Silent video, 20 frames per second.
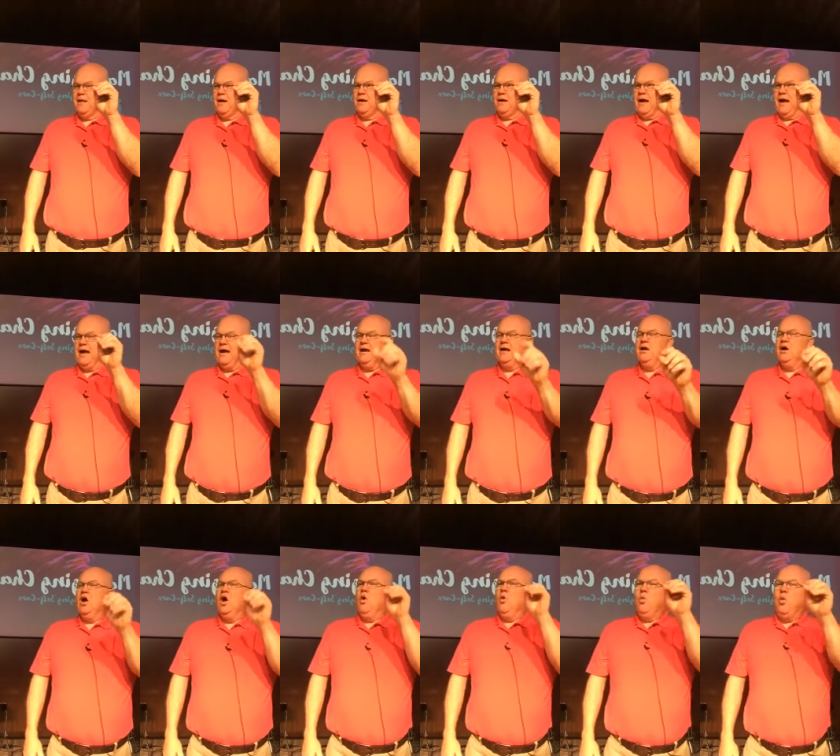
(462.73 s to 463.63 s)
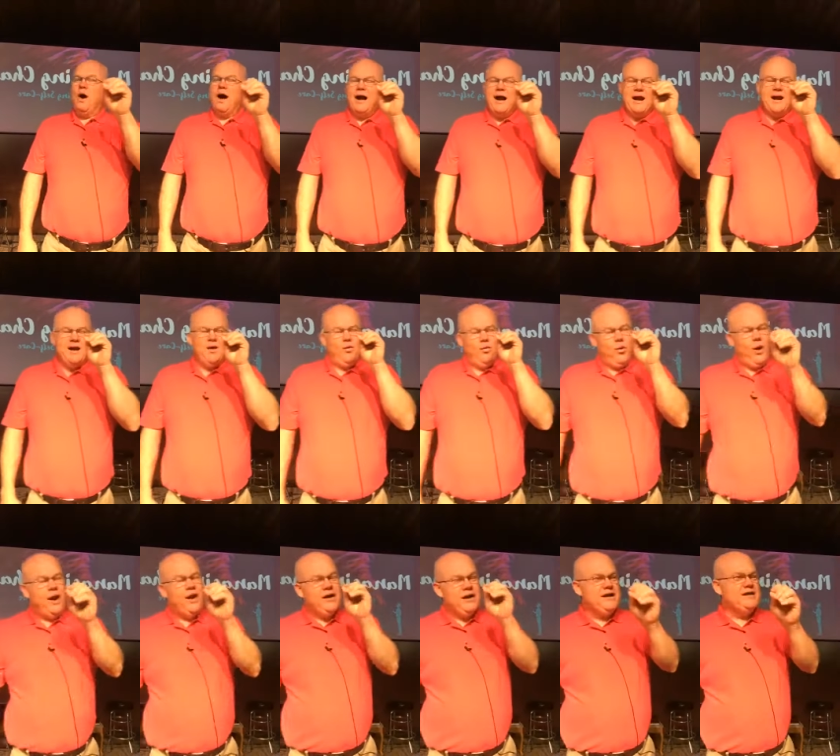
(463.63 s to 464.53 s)
Okay? Where,
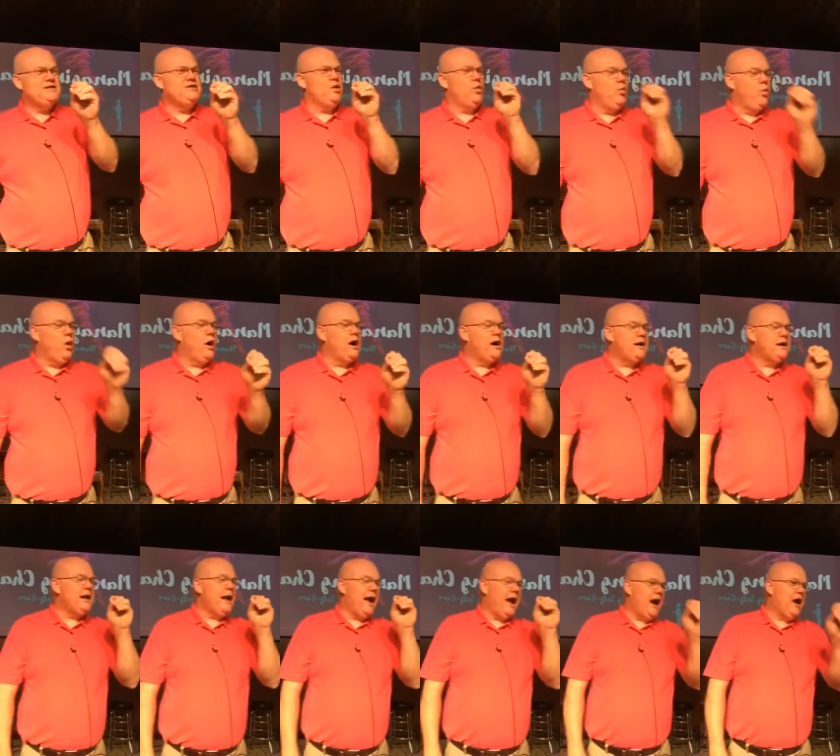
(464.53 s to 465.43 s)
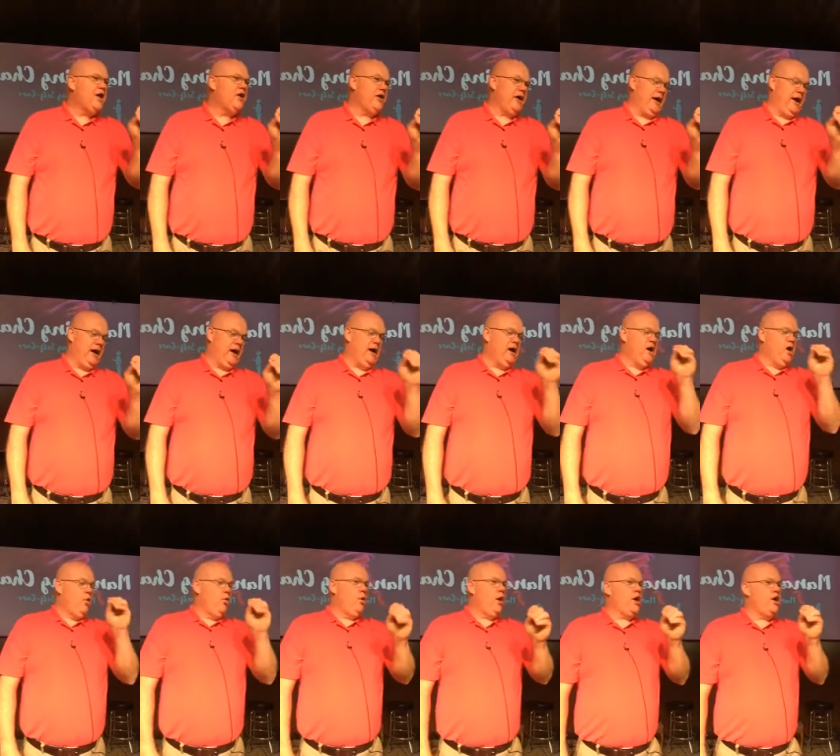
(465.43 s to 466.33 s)
where is the one area
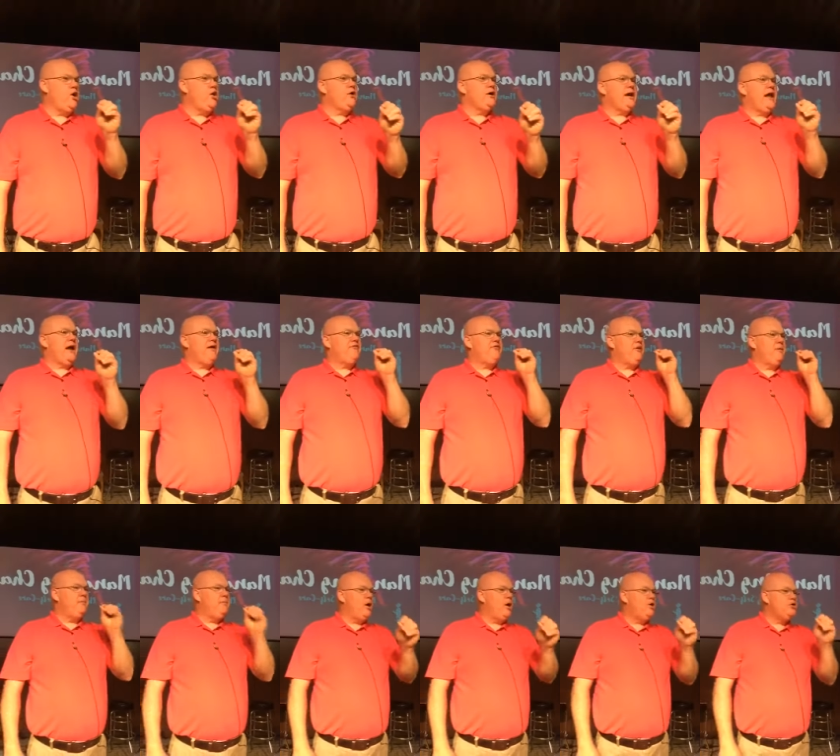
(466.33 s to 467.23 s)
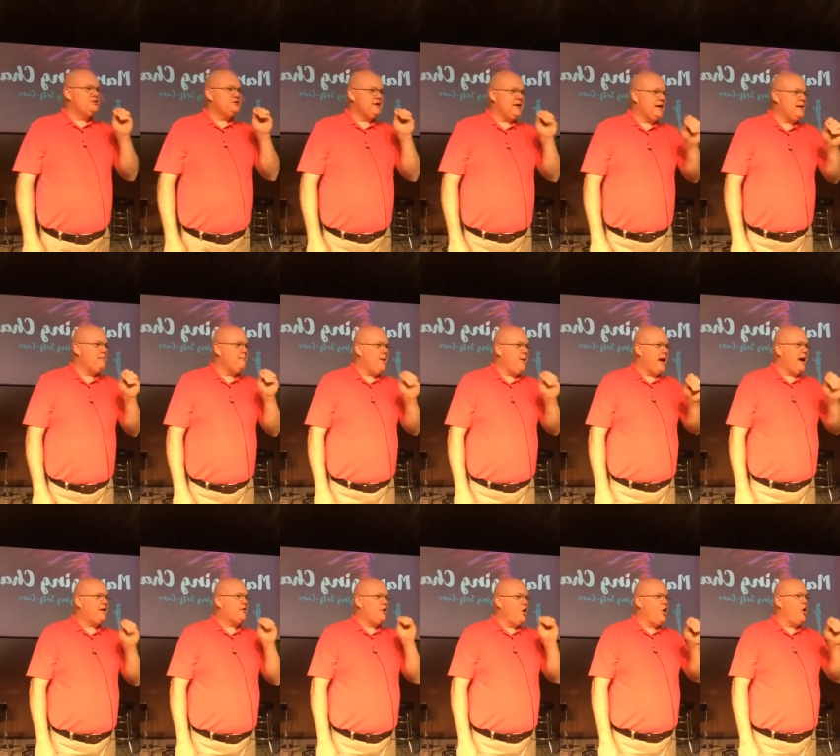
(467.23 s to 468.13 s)
where you could have the most
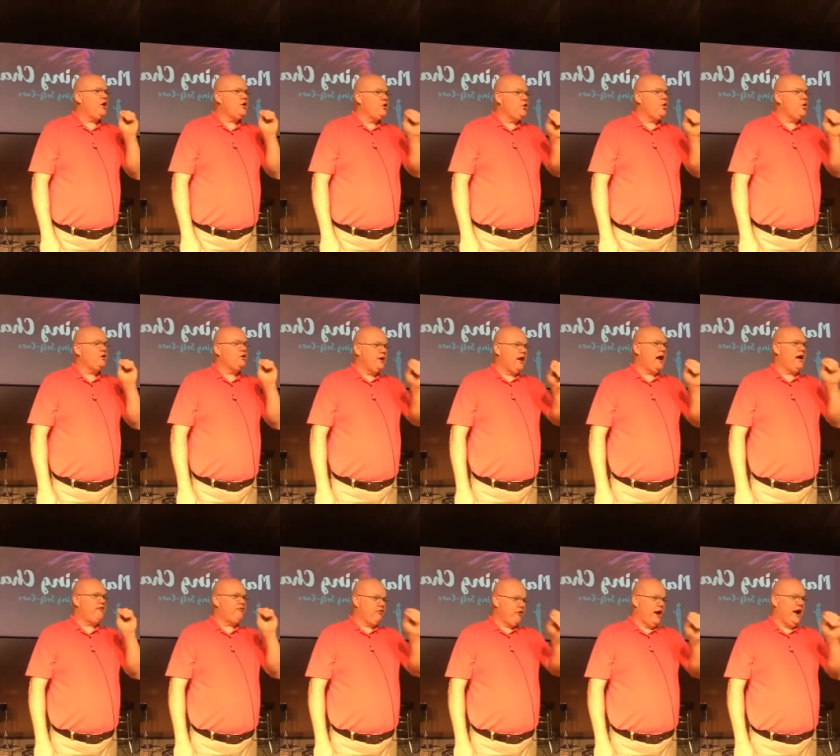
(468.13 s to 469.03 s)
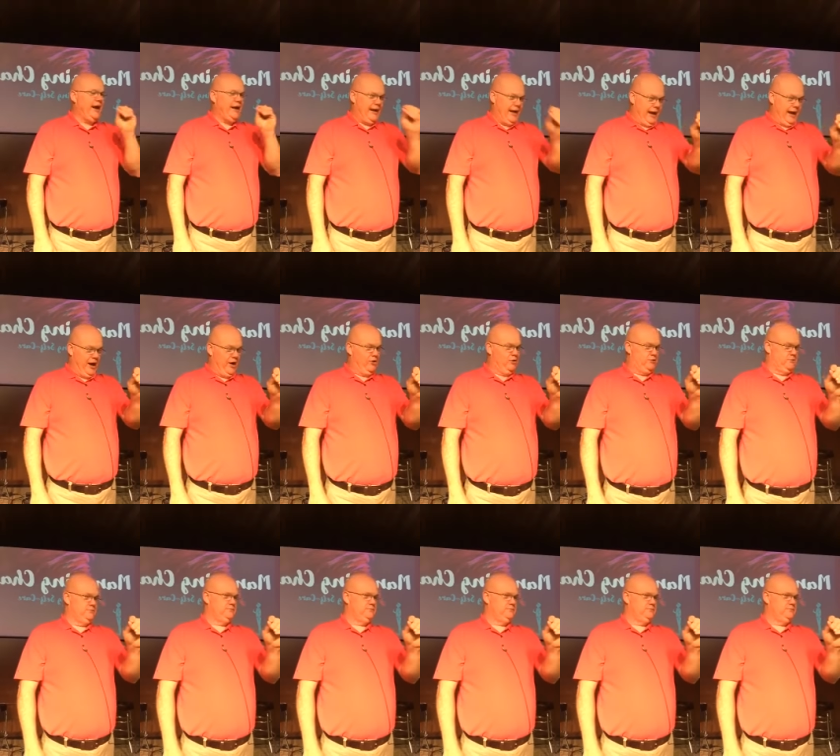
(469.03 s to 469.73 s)
impact on your life right now?